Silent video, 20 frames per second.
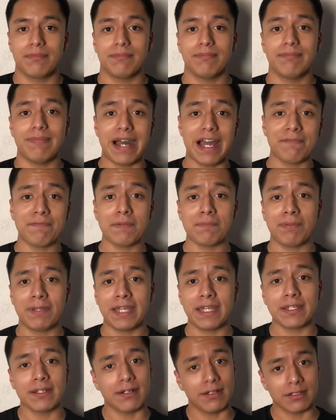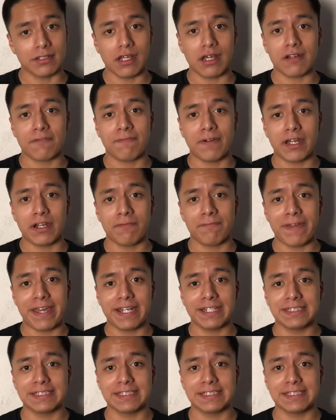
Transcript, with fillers: I've been playing a lot of Final Fantasy